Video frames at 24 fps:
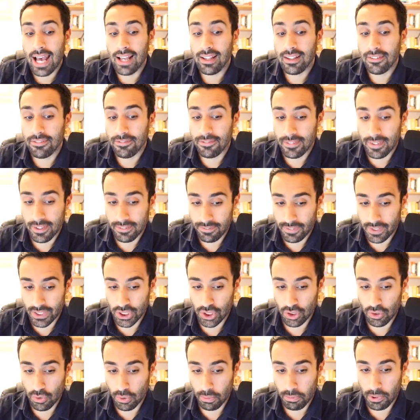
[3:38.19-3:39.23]
of the
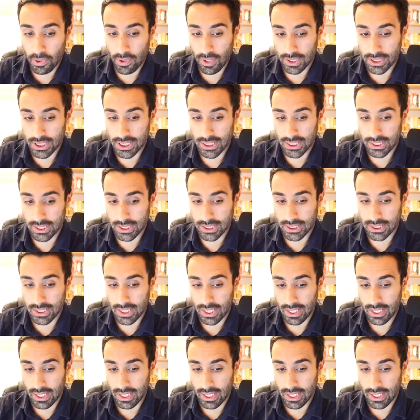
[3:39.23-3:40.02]
physical process.